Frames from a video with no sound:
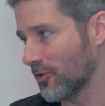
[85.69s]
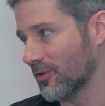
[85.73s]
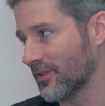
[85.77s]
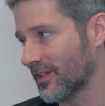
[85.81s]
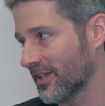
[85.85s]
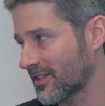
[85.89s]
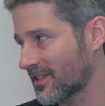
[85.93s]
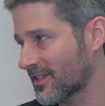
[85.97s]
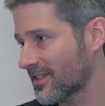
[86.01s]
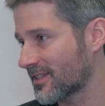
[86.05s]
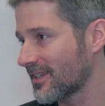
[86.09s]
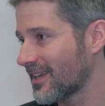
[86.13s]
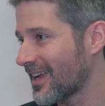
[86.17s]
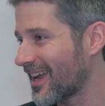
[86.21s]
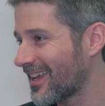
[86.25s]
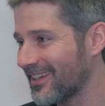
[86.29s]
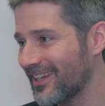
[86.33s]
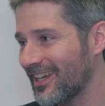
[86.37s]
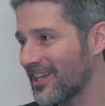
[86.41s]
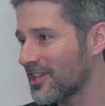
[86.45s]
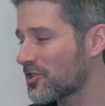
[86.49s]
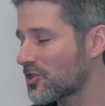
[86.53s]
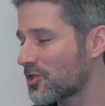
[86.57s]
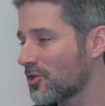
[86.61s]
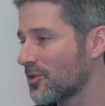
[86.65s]
units.
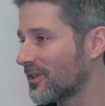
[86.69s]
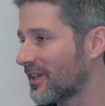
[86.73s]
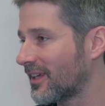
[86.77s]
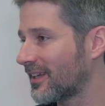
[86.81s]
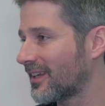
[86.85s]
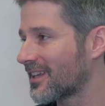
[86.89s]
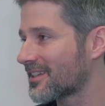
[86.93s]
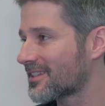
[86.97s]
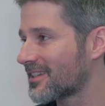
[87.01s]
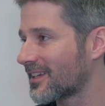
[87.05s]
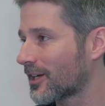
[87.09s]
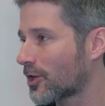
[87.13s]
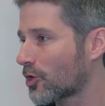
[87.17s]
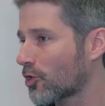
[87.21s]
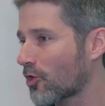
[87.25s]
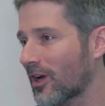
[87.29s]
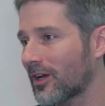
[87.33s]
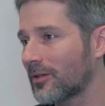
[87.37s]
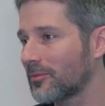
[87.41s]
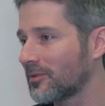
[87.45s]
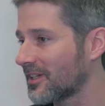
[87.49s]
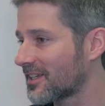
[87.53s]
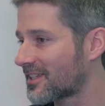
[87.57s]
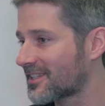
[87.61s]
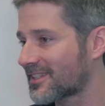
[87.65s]
And each unit is
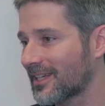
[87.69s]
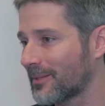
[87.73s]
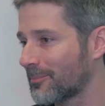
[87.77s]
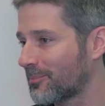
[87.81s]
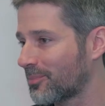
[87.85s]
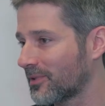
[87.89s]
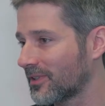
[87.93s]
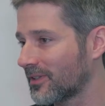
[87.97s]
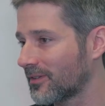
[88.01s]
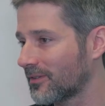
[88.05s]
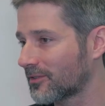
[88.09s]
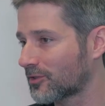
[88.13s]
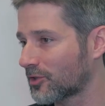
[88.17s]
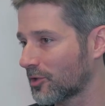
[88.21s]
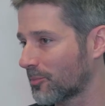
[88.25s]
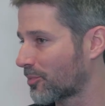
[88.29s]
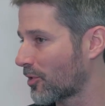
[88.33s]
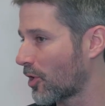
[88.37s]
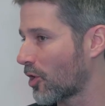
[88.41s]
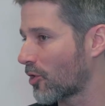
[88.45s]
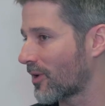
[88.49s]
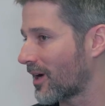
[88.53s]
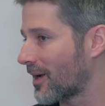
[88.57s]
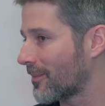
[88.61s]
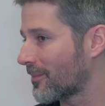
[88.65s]
incredibly simple to
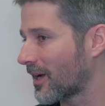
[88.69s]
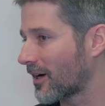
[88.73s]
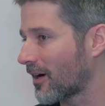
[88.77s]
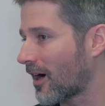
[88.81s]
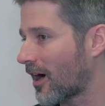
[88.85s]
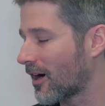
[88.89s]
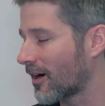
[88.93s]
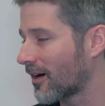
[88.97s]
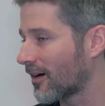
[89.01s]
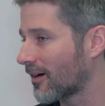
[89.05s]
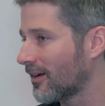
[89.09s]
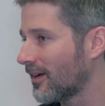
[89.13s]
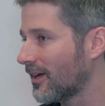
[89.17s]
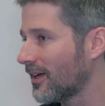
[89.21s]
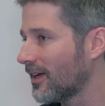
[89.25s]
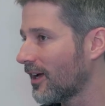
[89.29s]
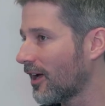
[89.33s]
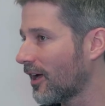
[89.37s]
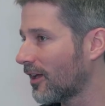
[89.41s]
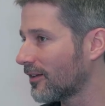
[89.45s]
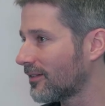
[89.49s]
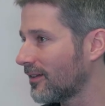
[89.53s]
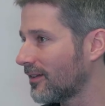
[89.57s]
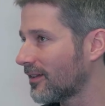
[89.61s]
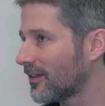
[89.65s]
program. Our, our,
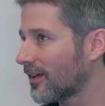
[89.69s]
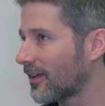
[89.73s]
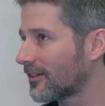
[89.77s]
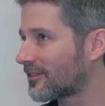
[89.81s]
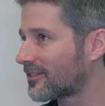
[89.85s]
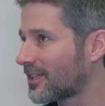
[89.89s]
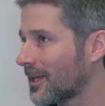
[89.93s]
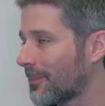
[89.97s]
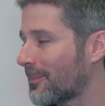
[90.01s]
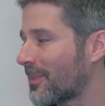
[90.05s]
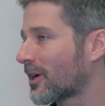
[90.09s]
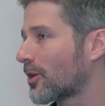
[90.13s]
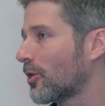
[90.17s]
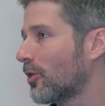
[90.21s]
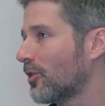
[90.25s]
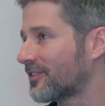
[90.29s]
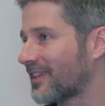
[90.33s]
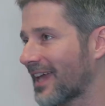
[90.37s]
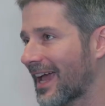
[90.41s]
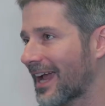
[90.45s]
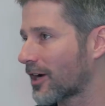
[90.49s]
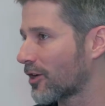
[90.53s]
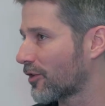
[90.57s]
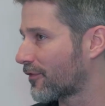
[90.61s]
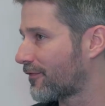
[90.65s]
a, a typical
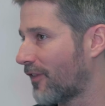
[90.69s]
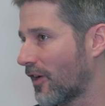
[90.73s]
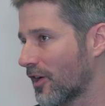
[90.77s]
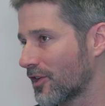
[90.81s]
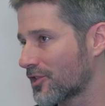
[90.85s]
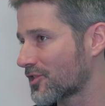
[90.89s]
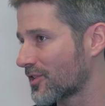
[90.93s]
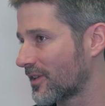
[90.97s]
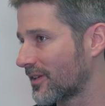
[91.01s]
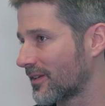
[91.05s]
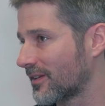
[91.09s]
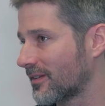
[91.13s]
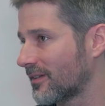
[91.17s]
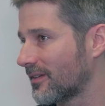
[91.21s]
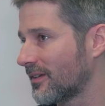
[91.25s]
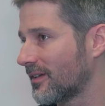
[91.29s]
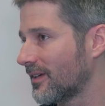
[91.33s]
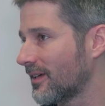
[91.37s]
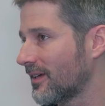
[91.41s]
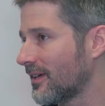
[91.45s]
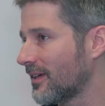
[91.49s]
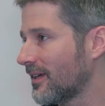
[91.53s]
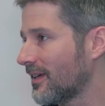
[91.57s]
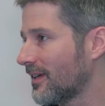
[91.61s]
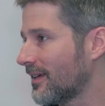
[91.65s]
Dagger function
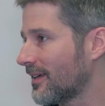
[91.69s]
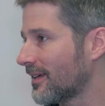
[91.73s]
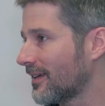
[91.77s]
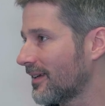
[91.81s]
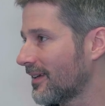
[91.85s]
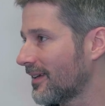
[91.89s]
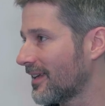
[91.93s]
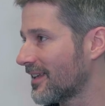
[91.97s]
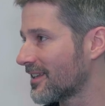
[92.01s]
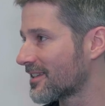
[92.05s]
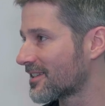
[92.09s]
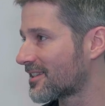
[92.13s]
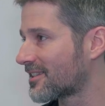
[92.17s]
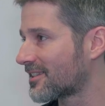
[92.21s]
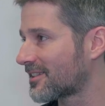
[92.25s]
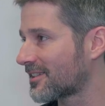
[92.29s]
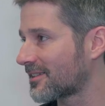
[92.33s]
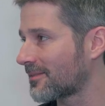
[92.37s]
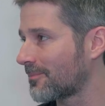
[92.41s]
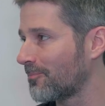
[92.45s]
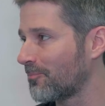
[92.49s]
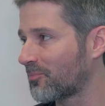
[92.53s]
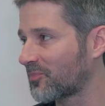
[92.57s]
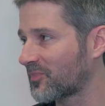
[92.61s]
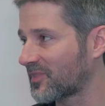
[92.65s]
is
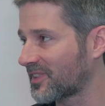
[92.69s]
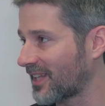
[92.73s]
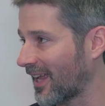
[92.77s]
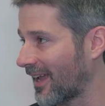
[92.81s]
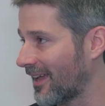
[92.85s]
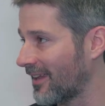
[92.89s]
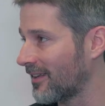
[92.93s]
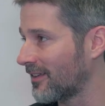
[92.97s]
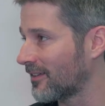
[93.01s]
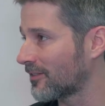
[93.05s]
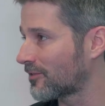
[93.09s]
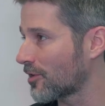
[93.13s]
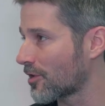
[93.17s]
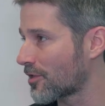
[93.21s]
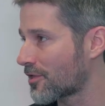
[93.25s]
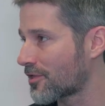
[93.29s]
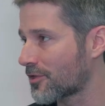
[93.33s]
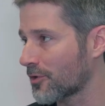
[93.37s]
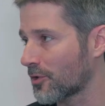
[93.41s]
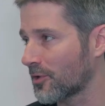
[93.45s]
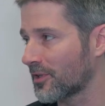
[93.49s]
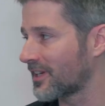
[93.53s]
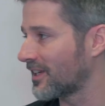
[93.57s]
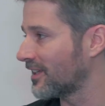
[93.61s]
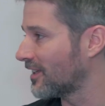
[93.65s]
ten to
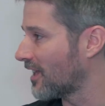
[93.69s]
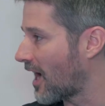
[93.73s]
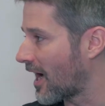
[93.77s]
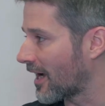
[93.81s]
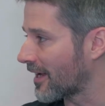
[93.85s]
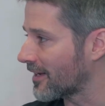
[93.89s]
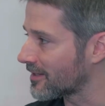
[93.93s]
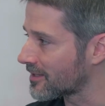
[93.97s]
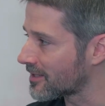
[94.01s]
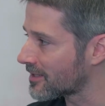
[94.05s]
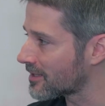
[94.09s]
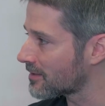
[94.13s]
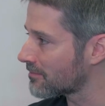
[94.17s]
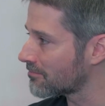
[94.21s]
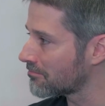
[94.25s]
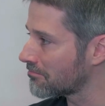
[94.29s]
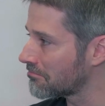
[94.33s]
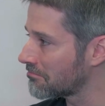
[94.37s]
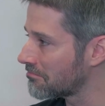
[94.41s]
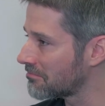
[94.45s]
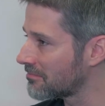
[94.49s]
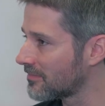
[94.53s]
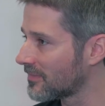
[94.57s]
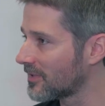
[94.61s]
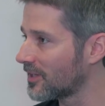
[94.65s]
thirty lines.
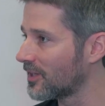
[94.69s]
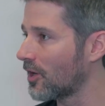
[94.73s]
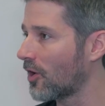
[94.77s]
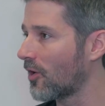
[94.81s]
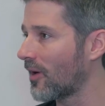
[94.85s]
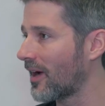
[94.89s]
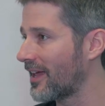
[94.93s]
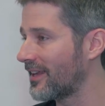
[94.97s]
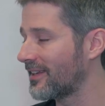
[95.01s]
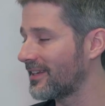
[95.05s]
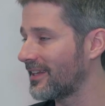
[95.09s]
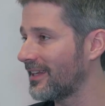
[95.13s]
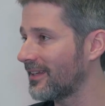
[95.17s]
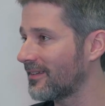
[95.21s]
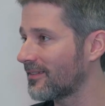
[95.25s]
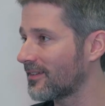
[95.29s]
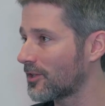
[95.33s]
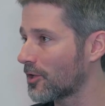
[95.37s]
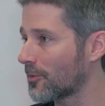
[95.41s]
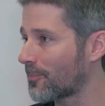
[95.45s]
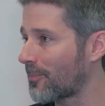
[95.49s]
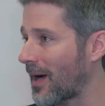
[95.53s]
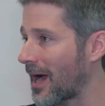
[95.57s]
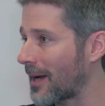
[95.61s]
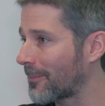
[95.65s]
You know, and e
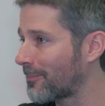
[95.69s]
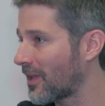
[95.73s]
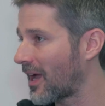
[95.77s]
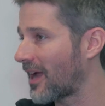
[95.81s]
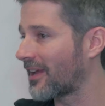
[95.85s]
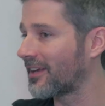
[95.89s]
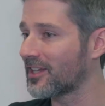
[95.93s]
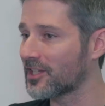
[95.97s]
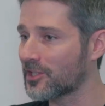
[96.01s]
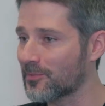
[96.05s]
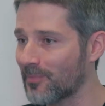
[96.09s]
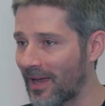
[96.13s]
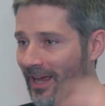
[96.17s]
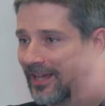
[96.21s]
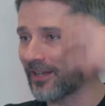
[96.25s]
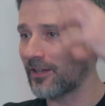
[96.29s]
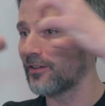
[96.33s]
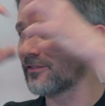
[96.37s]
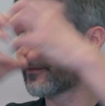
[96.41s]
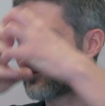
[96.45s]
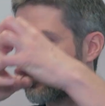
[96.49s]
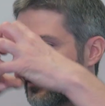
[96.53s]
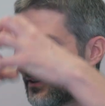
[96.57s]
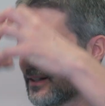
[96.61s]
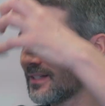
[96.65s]
your pipeline is made
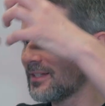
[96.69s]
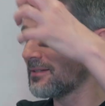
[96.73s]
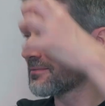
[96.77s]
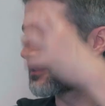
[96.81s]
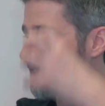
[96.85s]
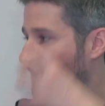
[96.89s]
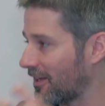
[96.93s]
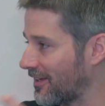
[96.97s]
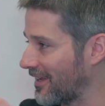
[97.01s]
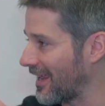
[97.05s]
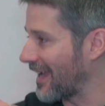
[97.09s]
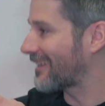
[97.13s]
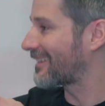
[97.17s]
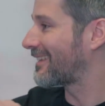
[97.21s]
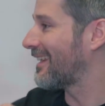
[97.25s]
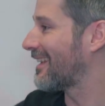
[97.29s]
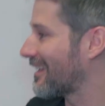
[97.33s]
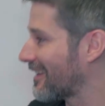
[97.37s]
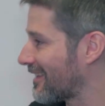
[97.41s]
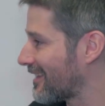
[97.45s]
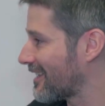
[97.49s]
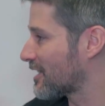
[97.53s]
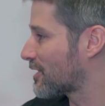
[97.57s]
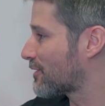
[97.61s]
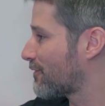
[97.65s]
of
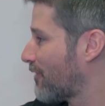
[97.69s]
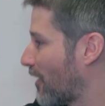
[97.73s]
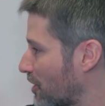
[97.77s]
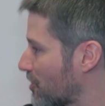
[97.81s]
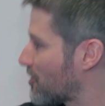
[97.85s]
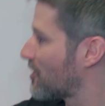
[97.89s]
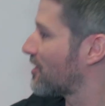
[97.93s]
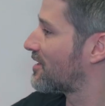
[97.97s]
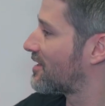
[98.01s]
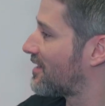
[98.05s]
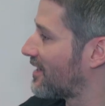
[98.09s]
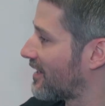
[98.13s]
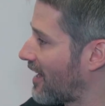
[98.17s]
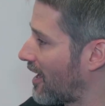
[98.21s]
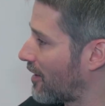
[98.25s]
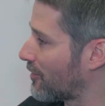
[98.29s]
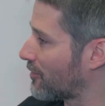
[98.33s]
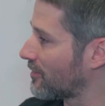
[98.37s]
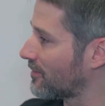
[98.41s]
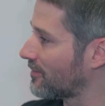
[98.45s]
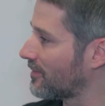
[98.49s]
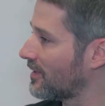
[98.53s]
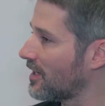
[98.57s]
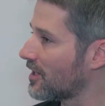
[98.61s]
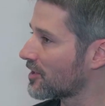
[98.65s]
connecting these functions
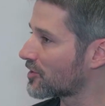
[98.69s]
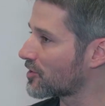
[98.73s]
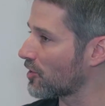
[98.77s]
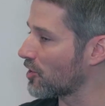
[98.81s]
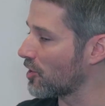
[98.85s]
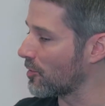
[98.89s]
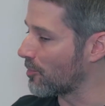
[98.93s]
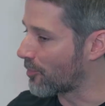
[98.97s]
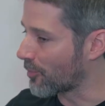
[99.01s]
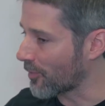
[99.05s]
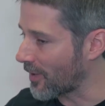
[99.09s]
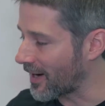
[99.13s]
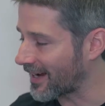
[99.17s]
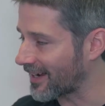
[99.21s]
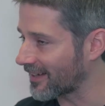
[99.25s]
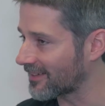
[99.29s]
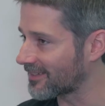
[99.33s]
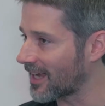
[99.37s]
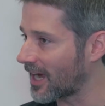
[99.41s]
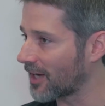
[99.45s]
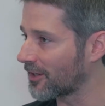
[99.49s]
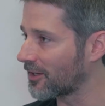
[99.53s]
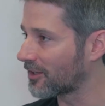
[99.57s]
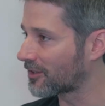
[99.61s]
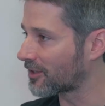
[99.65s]
together. So you break it
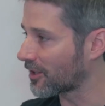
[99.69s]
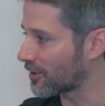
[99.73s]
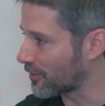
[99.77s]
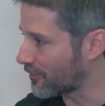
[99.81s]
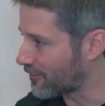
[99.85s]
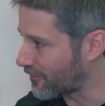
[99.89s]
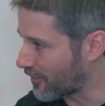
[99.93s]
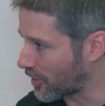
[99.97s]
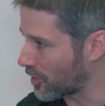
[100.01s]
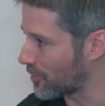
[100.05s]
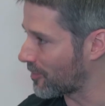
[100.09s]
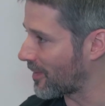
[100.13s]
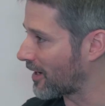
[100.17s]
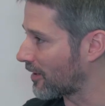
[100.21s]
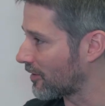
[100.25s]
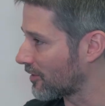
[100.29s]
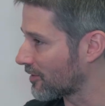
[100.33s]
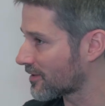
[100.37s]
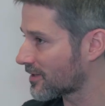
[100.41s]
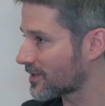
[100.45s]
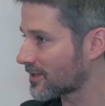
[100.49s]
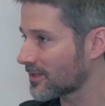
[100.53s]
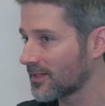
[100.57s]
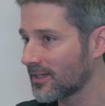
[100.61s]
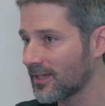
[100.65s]
down into the
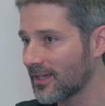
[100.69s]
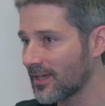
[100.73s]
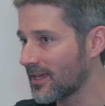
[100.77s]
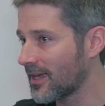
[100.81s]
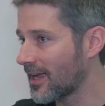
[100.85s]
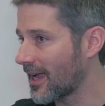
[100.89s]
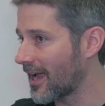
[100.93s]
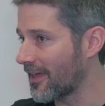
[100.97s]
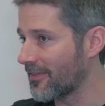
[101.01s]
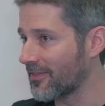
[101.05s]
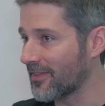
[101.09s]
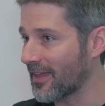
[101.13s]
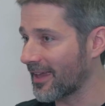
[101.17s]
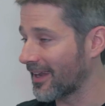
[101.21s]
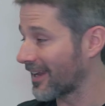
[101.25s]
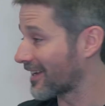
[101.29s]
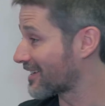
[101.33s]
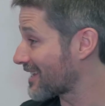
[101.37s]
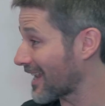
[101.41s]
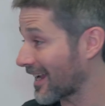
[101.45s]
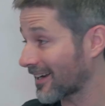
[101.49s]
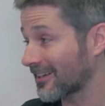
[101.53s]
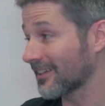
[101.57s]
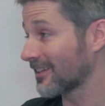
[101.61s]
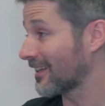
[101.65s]
fundamentals, and that
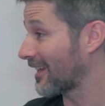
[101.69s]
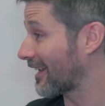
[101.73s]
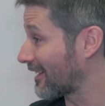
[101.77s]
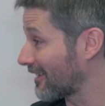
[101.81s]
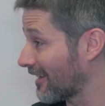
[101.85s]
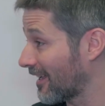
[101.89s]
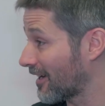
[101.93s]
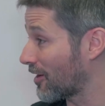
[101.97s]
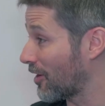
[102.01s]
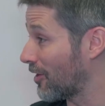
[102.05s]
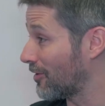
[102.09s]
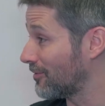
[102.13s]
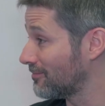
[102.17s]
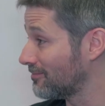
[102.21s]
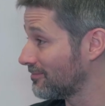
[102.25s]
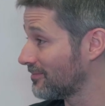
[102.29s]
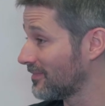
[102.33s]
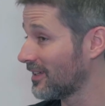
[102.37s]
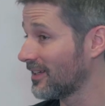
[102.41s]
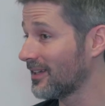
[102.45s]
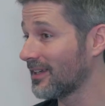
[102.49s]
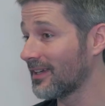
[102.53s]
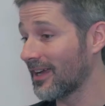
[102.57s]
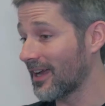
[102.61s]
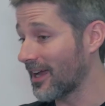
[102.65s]
exactly like Lego,
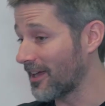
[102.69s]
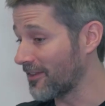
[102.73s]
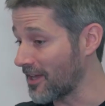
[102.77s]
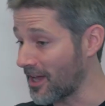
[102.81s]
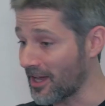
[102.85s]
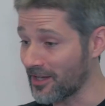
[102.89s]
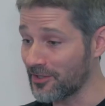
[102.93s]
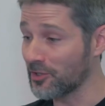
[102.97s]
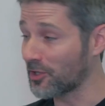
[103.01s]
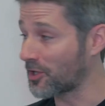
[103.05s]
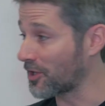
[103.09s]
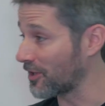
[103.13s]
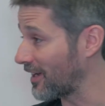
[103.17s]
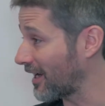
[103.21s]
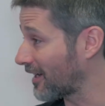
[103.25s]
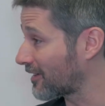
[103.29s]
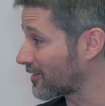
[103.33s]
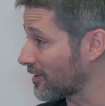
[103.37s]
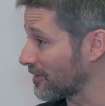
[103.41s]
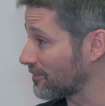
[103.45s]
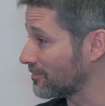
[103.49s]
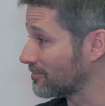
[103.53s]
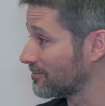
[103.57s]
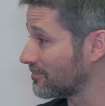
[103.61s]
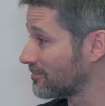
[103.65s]
and then you
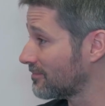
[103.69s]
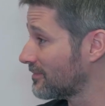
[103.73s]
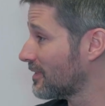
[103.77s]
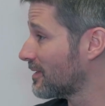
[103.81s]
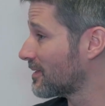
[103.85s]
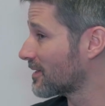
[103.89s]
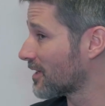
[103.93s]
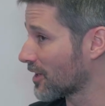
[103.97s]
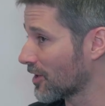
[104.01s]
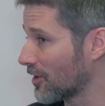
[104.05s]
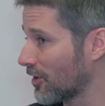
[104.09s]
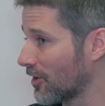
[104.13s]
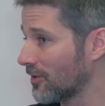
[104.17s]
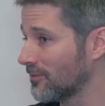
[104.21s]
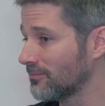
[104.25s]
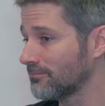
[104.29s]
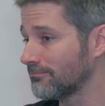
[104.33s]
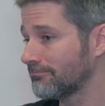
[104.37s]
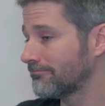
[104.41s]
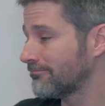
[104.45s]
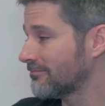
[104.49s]
connect them, you know.